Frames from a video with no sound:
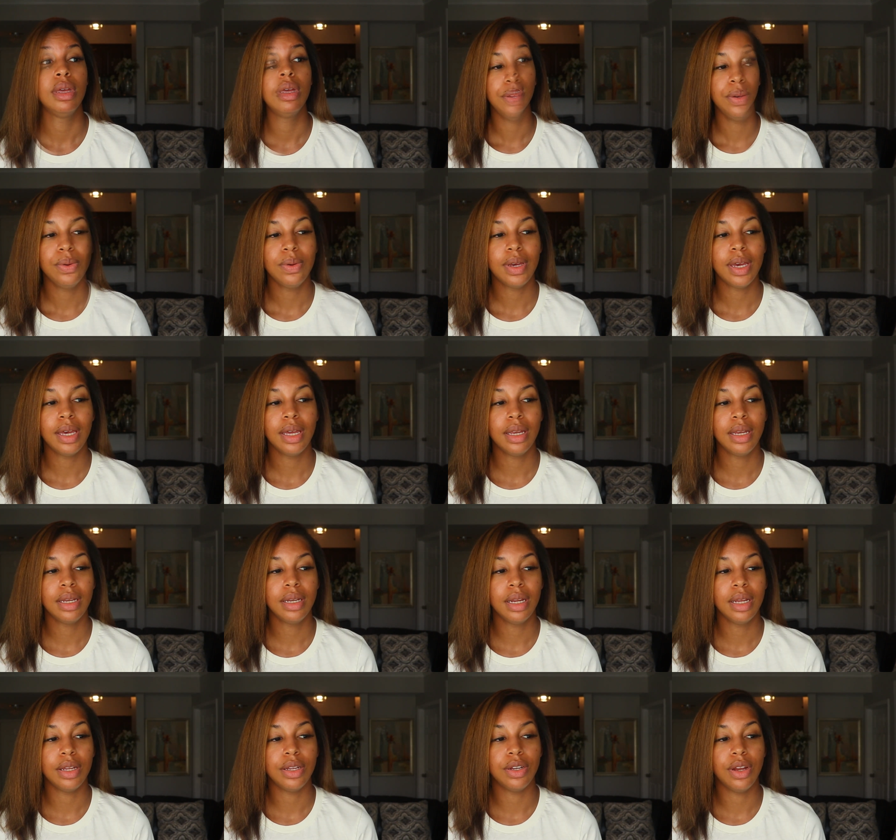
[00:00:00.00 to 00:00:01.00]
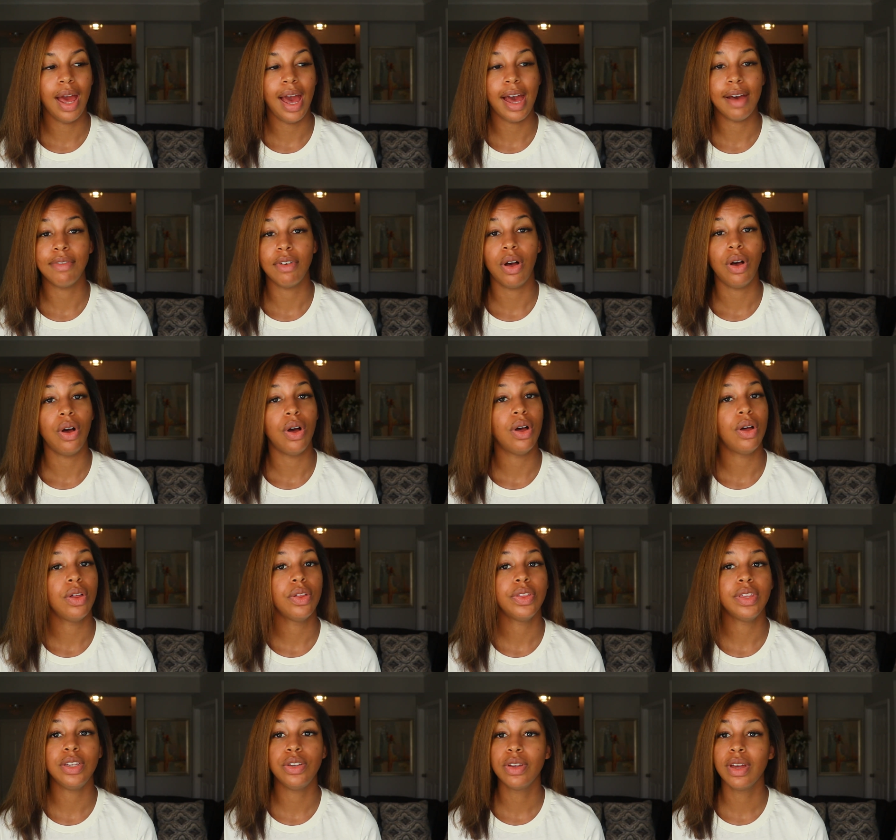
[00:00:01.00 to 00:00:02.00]
You can have
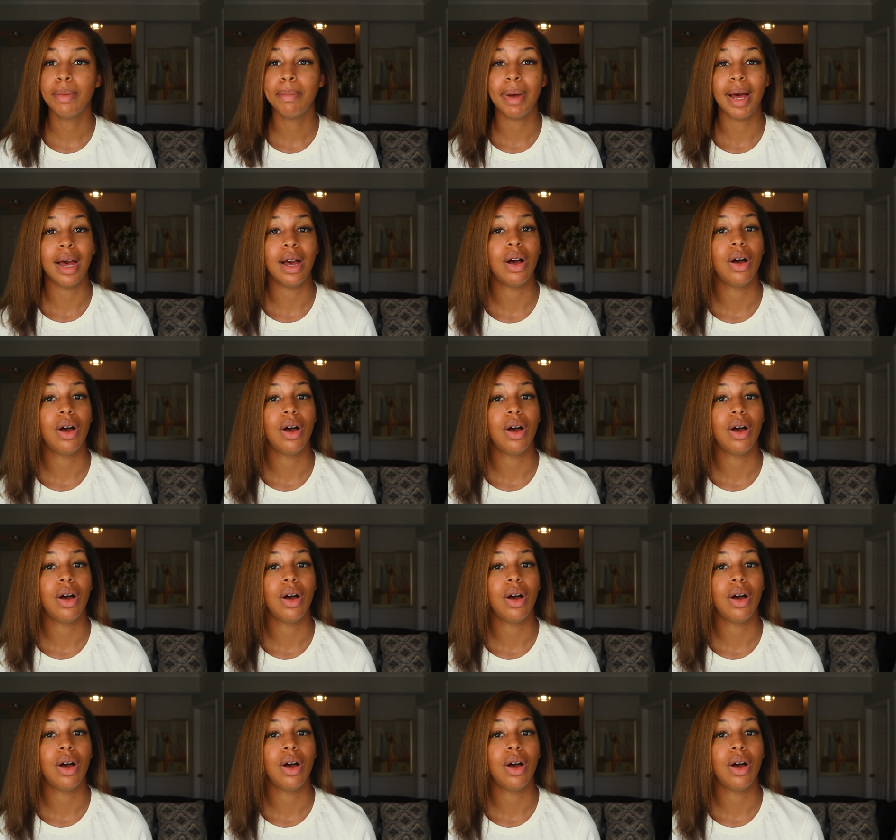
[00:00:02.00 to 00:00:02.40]
you can